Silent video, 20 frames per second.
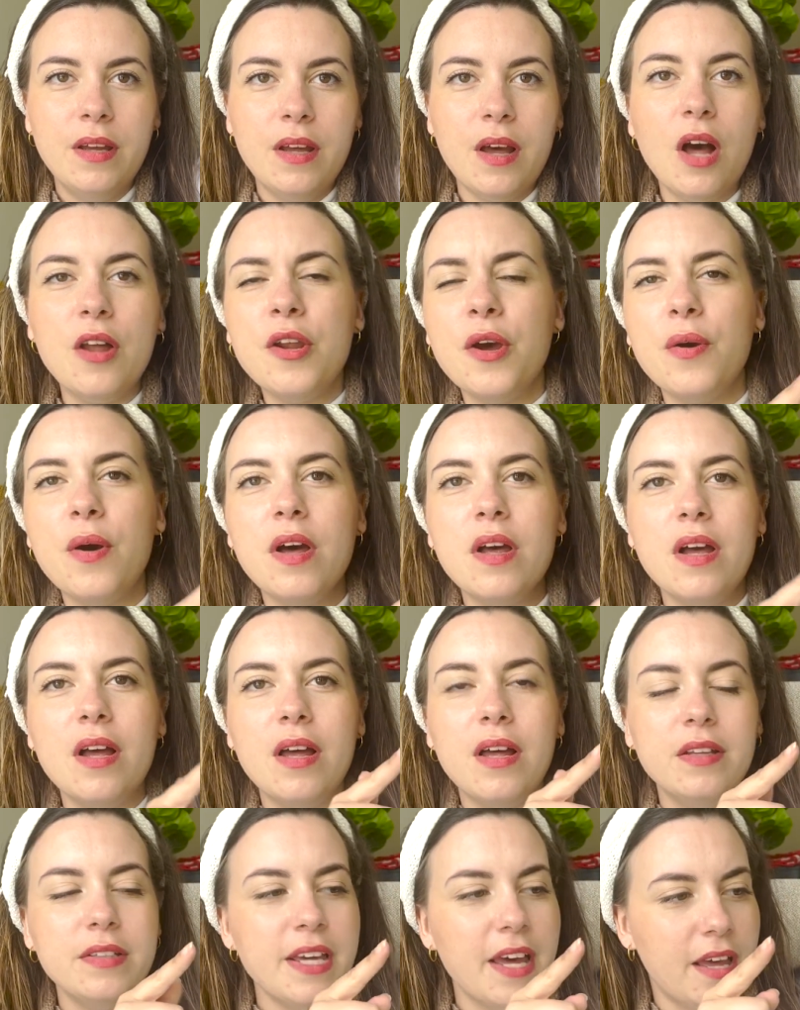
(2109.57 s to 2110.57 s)

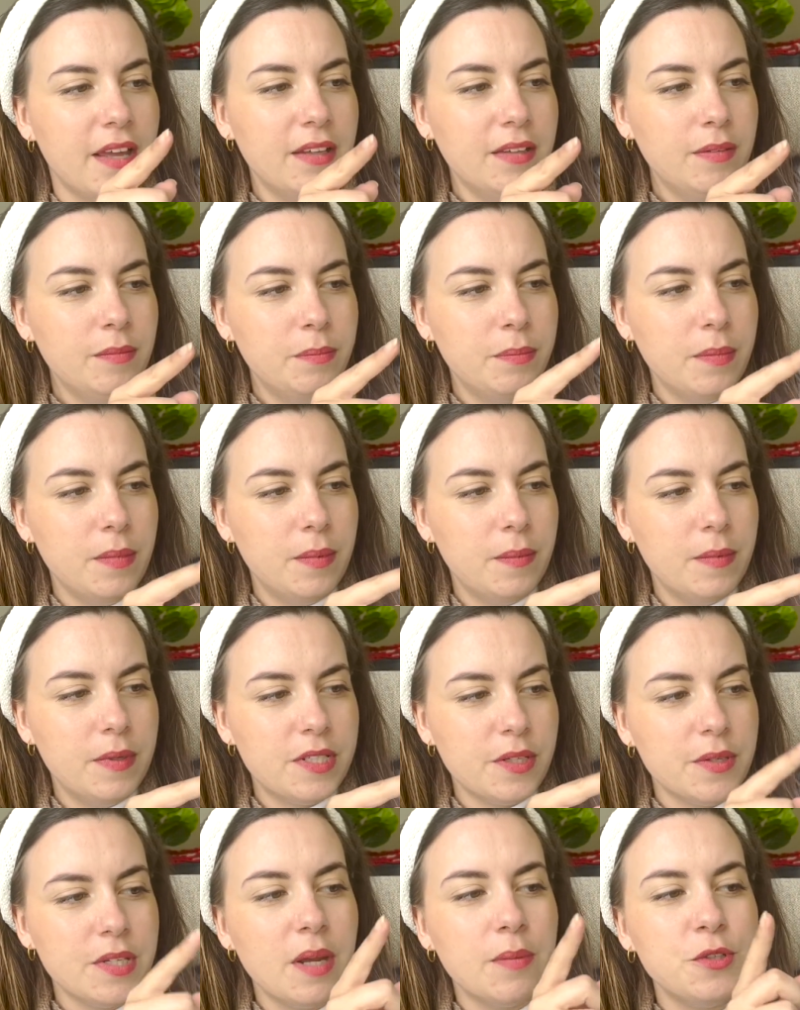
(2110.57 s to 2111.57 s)
Yeah.
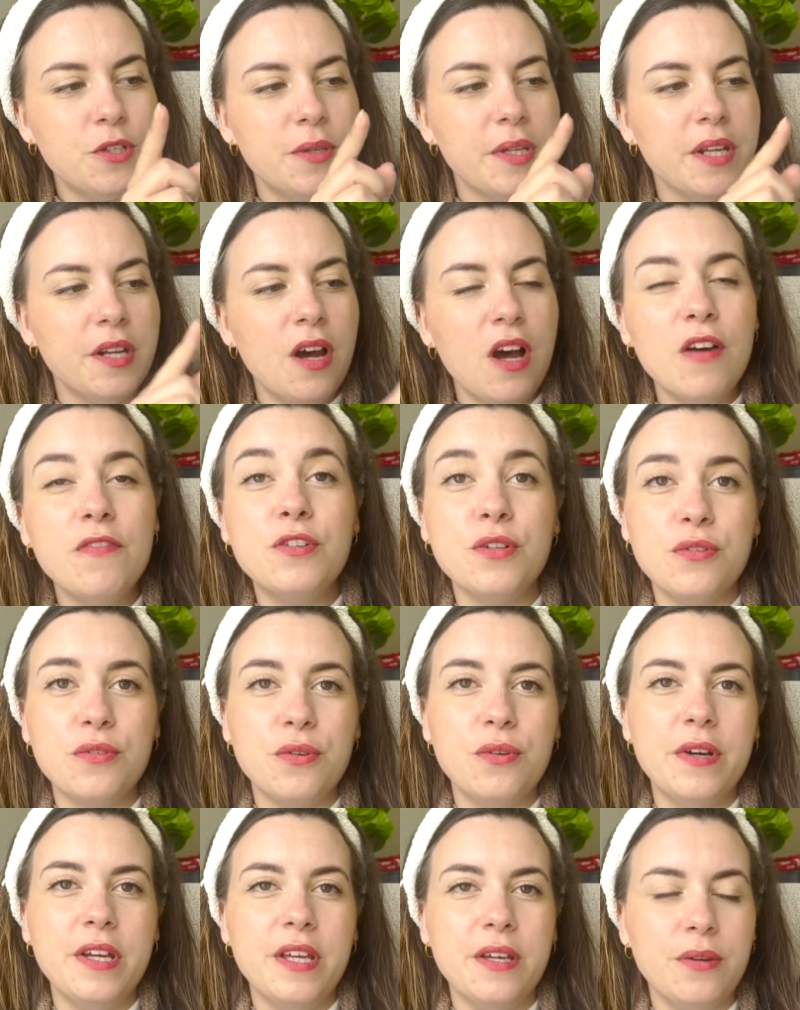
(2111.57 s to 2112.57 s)
So I'm doing an
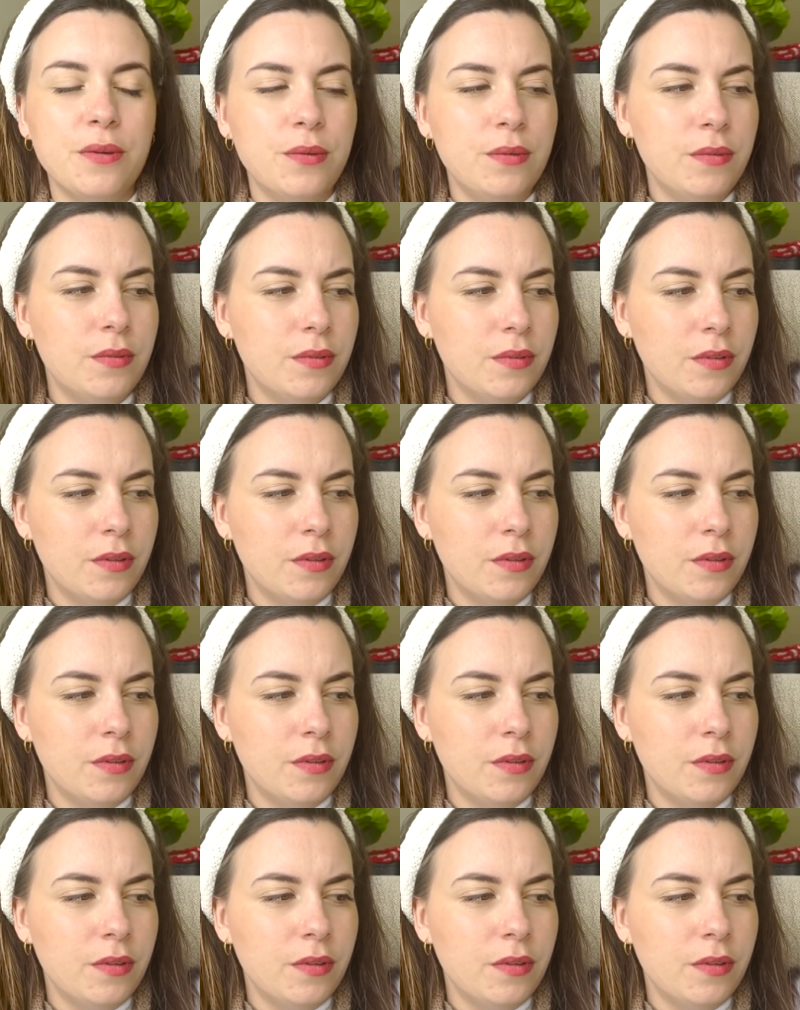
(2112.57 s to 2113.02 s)
afterthought heel